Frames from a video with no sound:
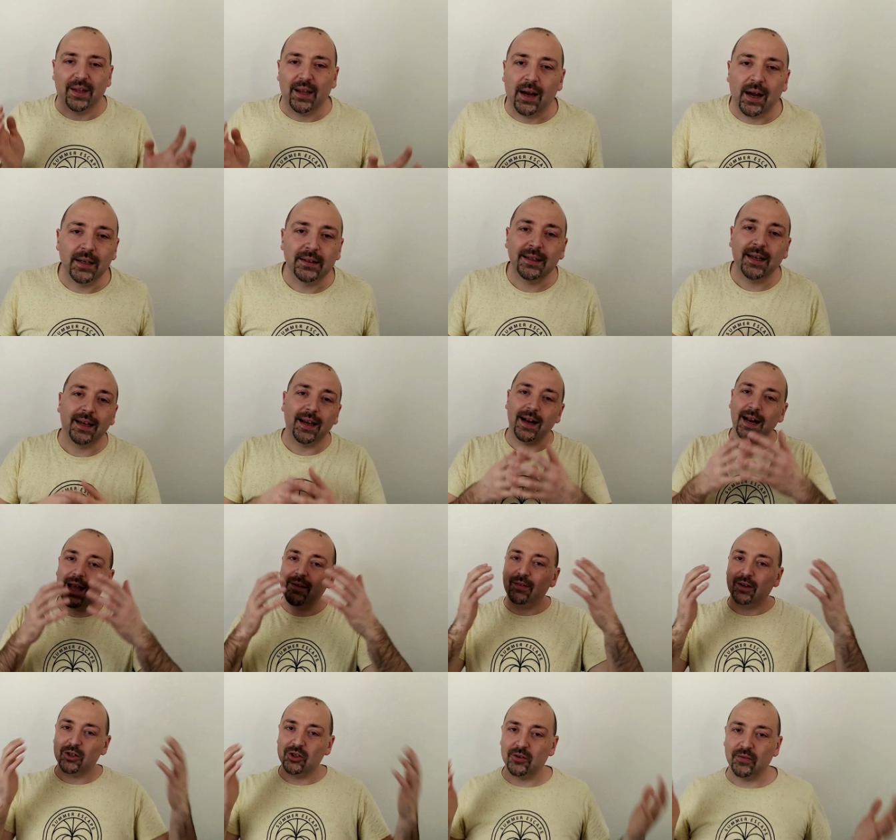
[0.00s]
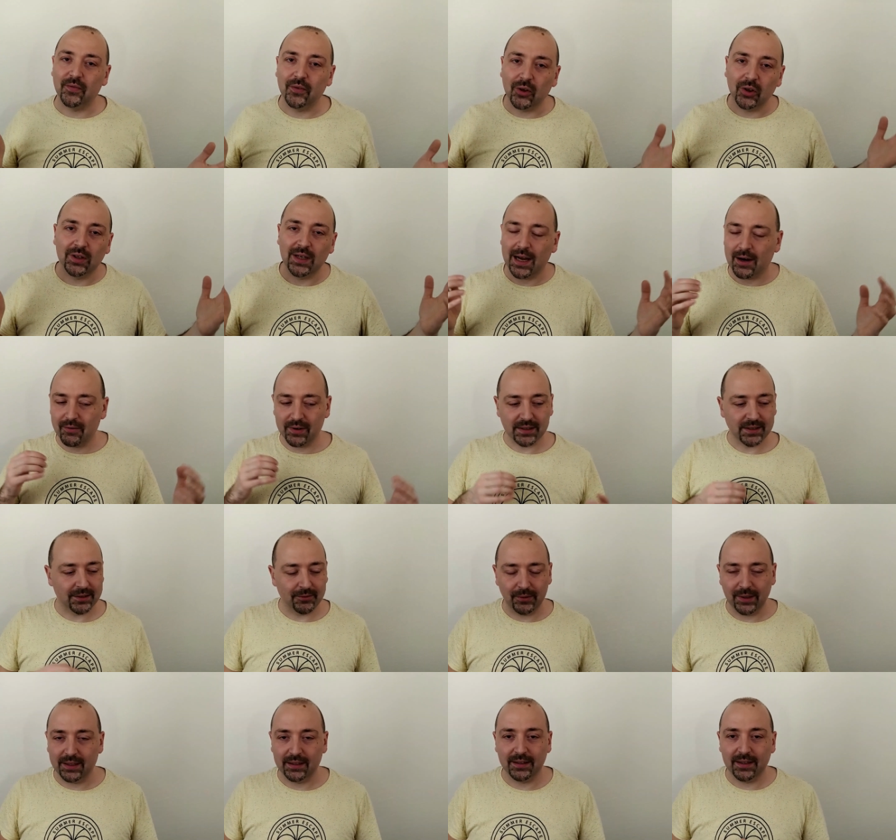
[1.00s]
I take an average of 40 hours a
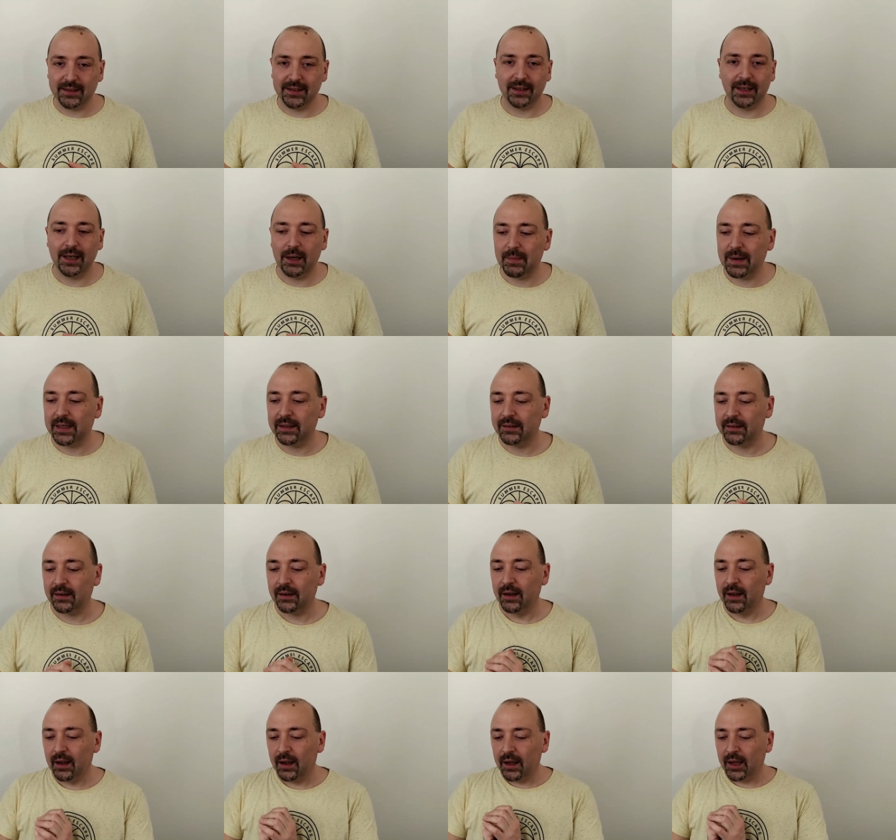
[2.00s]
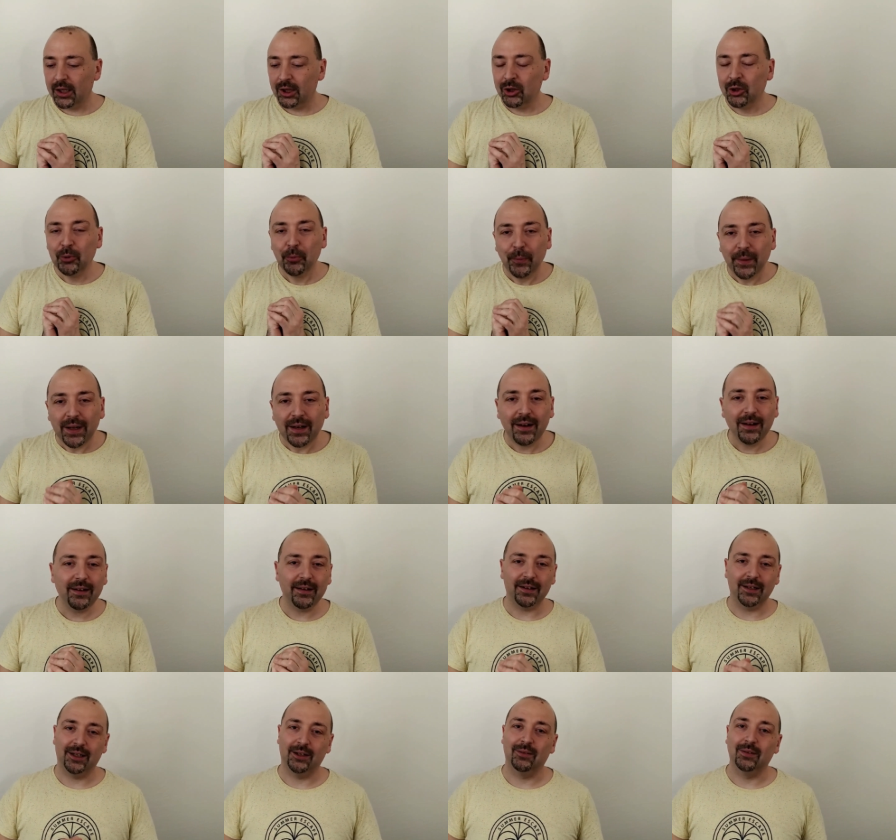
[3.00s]
week, doesn't really matter. Do we really
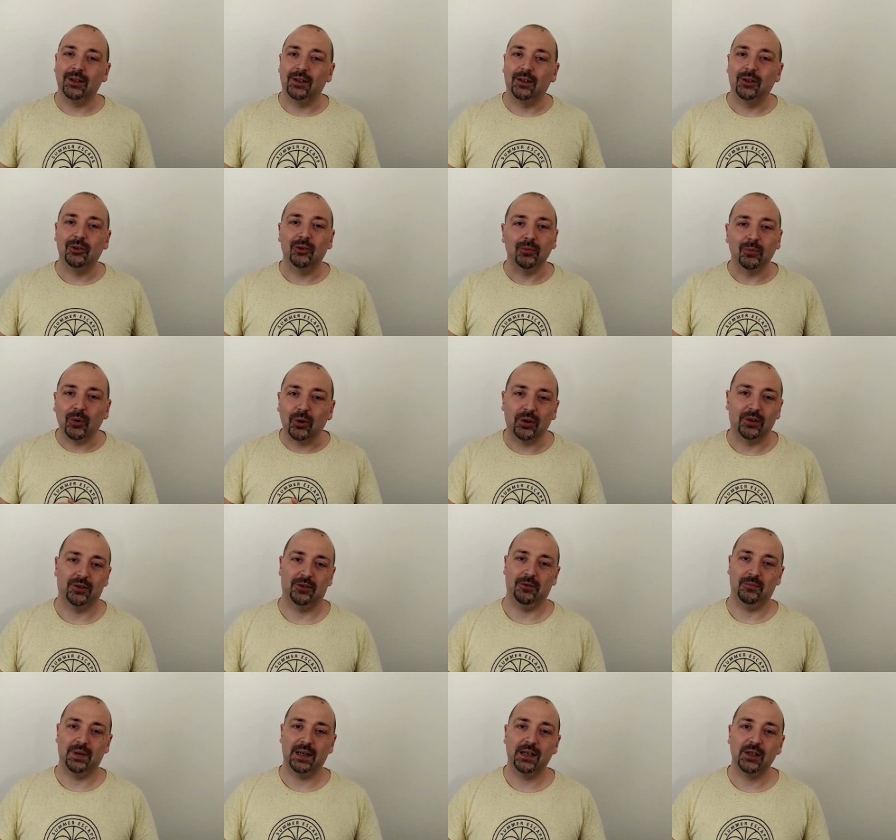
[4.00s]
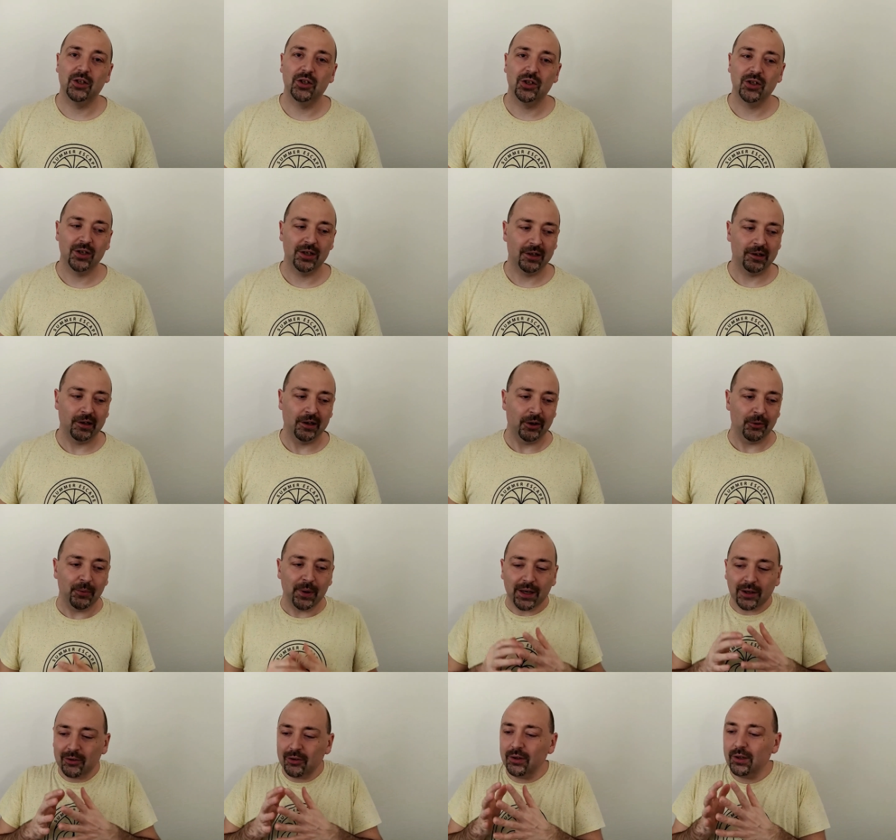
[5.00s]
need to work so much? We
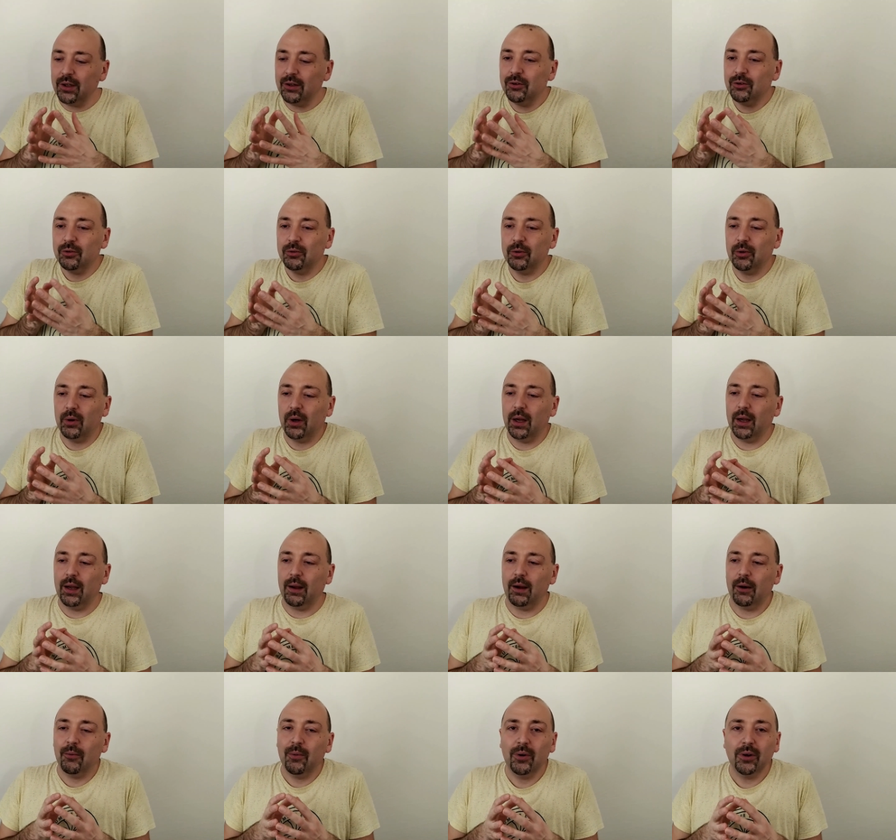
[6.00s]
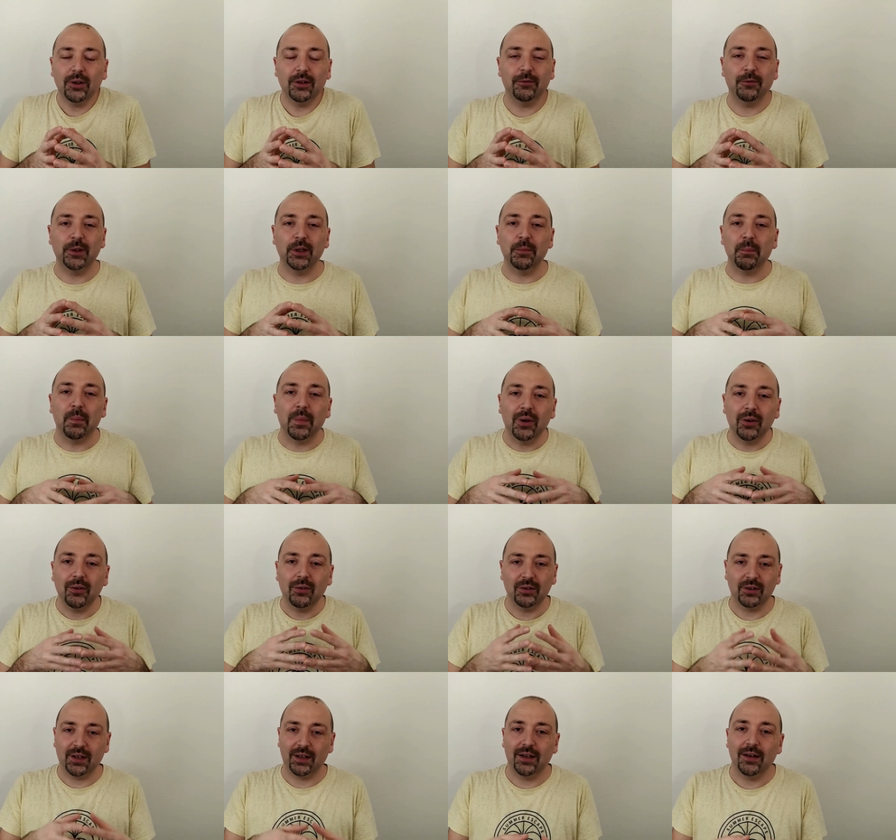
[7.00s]
are going into a world with more
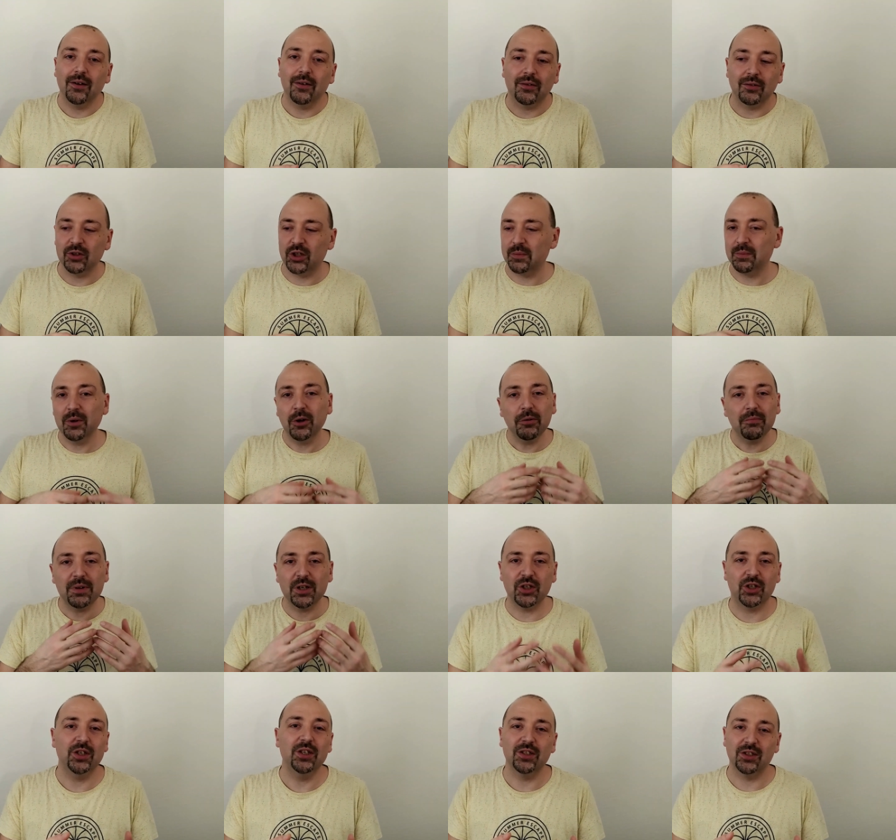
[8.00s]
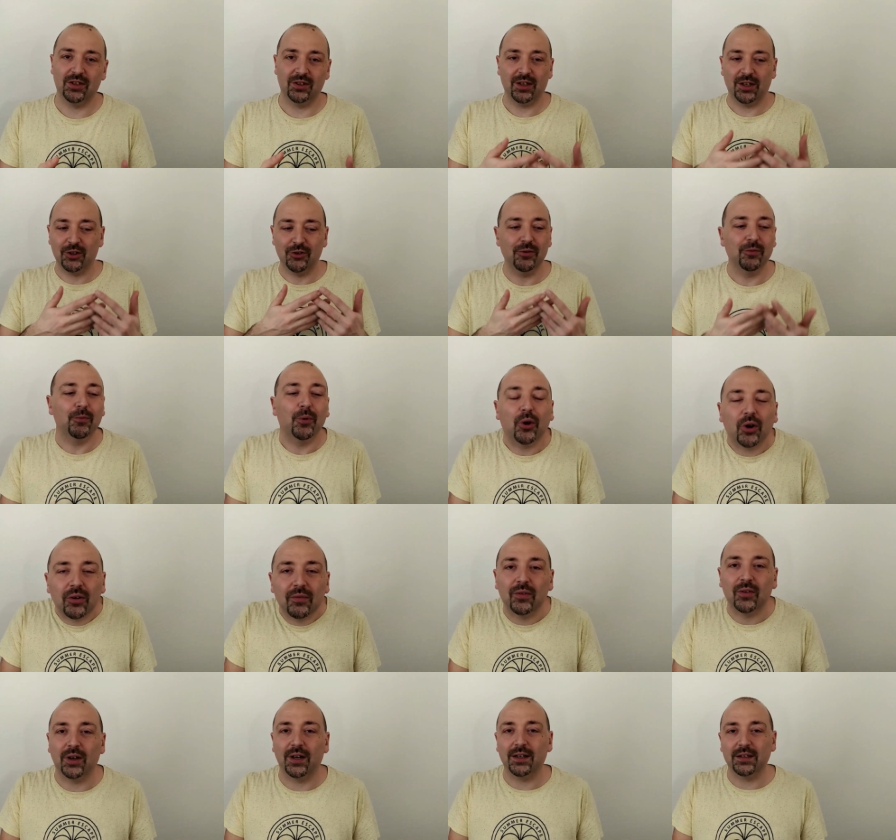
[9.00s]
technology, more machines that should work
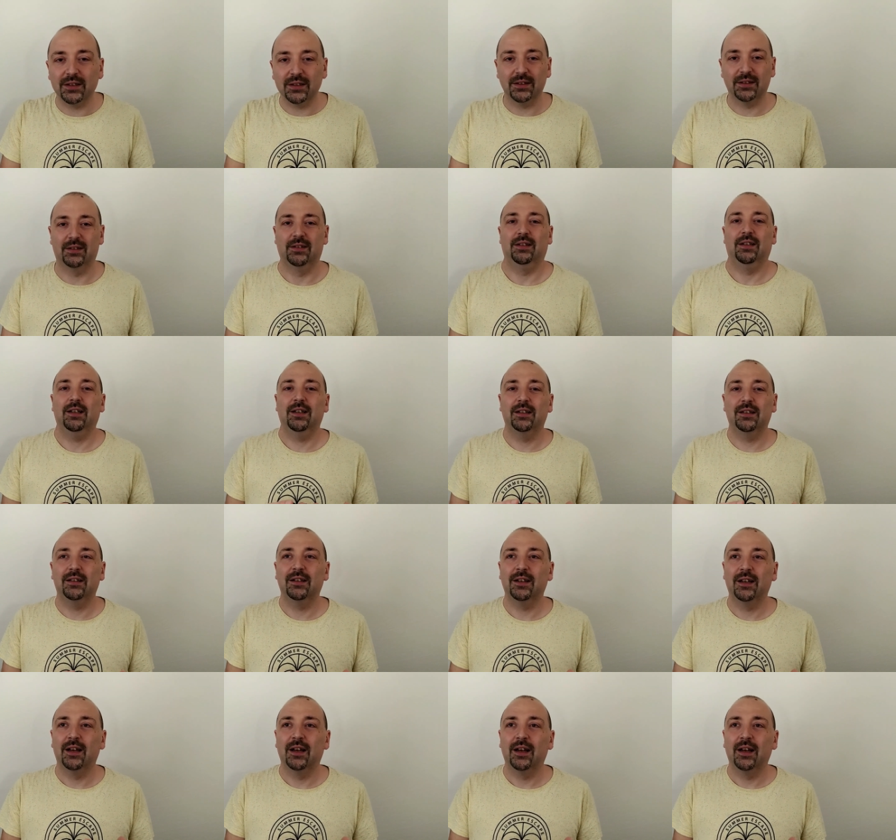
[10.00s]
for us, right?